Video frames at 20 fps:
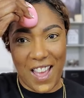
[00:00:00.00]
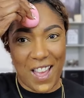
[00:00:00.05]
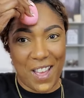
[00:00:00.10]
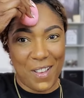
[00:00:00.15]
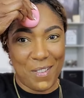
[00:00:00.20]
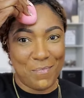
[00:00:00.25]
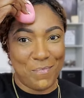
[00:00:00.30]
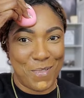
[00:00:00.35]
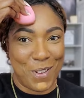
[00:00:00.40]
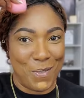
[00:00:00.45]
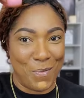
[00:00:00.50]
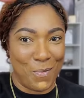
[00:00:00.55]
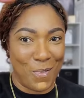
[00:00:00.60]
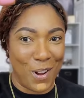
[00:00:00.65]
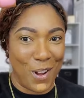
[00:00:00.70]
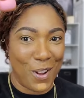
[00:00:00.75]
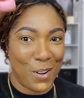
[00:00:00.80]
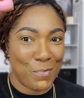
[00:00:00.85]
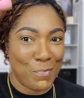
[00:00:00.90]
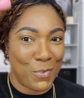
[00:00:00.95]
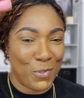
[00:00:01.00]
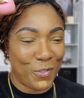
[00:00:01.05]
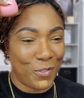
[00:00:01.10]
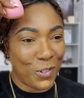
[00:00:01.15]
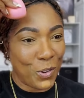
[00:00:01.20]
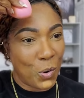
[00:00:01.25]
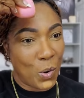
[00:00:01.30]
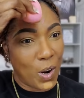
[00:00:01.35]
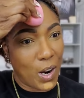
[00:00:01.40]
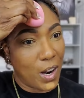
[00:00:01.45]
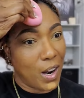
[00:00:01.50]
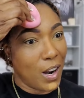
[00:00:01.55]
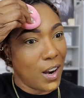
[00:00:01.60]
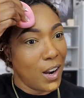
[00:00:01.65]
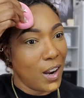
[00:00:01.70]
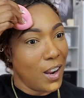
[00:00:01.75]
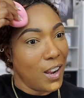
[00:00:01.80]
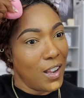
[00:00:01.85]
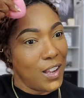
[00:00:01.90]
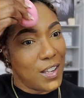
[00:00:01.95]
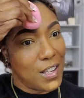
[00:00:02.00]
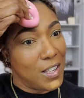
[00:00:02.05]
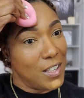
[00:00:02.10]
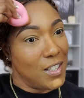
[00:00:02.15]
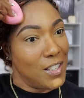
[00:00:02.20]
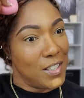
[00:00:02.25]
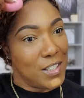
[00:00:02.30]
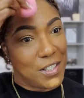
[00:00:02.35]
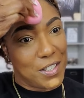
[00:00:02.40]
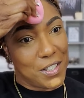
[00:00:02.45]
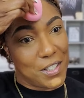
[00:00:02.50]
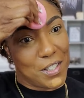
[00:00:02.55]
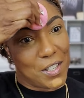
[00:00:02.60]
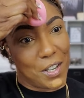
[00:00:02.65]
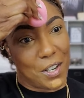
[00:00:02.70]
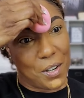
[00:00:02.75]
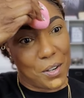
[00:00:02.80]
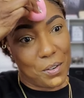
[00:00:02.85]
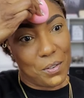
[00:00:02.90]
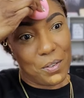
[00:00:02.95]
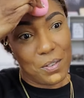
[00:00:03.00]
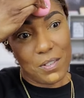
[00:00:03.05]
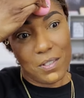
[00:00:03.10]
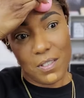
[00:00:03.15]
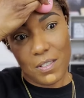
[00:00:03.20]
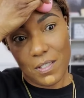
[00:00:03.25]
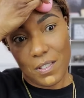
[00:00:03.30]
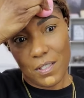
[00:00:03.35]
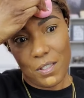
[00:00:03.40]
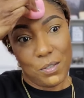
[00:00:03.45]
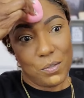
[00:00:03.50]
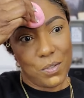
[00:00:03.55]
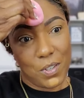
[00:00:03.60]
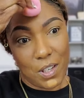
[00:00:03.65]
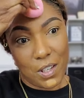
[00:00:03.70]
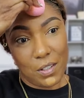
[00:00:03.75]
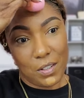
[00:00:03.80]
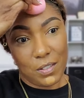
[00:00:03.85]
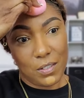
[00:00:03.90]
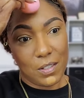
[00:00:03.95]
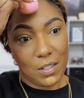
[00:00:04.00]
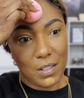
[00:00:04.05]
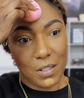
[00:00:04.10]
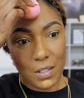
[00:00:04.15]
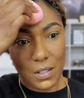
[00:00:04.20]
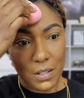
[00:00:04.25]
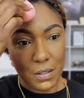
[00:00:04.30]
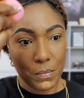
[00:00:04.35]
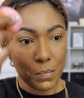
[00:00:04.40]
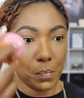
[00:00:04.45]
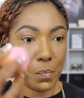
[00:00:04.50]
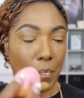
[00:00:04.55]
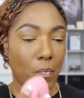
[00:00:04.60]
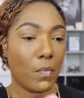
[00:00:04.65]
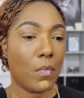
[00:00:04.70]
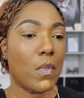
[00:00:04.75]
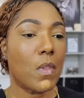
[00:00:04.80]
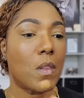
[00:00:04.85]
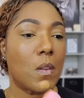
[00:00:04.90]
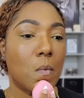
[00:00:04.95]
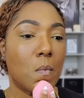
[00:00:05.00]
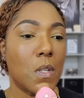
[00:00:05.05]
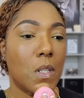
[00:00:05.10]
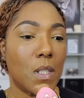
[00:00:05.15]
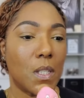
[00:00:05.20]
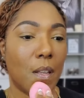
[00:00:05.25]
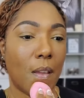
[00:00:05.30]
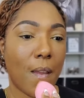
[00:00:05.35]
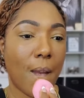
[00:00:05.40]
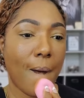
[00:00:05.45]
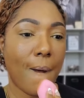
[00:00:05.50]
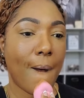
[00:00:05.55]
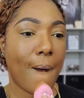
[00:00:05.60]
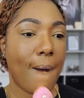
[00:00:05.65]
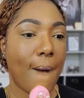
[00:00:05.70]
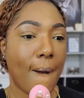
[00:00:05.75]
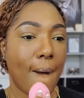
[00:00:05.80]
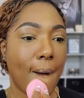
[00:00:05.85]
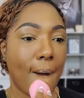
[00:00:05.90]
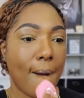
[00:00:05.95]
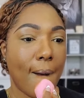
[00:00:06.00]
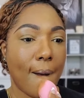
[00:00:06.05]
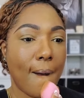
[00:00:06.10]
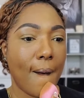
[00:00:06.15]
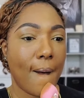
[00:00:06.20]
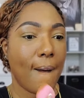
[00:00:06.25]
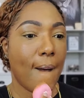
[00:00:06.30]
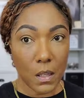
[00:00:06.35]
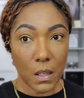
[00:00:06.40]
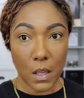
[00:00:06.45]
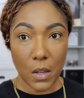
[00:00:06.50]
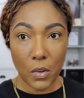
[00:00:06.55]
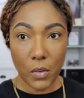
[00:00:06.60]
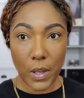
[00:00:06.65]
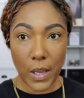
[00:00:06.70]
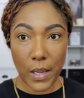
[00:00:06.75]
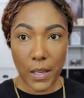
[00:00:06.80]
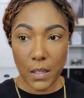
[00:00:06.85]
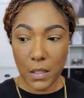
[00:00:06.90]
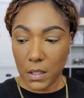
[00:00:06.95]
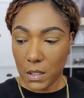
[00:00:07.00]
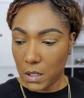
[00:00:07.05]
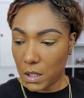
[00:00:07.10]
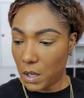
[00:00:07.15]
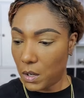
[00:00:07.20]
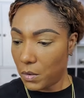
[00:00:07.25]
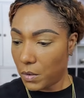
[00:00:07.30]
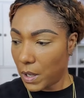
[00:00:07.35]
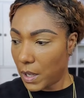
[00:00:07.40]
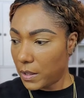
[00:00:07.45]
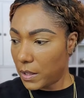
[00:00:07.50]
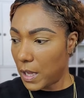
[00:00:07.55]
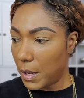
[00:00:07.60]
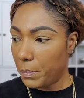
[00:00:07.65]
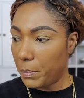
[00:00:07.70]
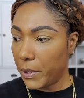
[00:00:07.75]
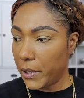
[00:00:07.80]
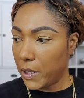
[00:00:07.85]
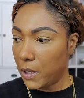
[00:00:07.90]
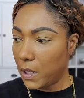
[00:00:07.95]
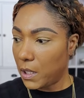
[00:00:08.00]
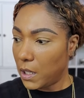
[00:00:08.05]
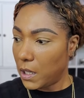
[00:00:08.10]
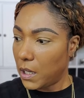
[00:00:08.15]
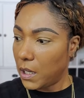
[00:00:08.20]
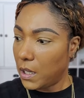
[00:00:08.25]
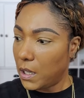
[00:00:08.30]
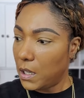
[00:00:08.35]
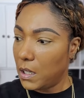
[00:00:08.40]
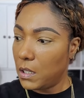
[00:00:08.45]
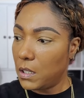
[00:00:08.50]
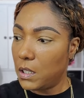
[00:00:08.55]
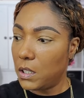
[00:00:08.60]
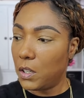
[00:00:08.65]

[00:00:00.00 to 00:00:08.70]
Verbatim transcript: I've been wrong before. So who knows? We'll see. Okay, so got that blended in.